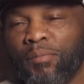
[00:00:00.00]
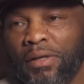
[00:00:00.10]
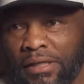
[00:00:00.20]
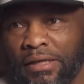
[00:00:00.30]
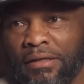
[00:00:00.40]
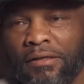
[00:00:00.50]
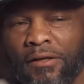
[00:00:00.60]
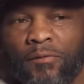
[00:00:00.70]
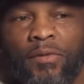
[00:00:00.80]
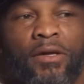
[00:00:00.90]
bullying
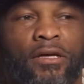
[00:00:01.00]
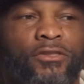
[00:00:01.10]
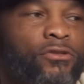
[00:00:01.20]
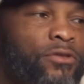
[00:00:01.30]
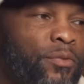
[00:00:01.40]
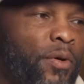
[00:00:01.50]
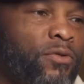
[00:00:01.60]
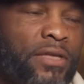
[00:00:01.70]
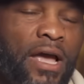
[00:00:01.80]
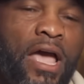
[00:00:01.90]
because you're
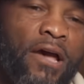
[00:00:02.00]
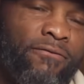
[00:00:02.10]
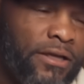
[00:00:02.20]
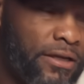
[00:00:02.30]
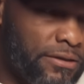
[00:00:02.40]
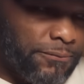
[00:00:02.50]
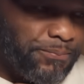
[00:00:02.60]
supposed to have this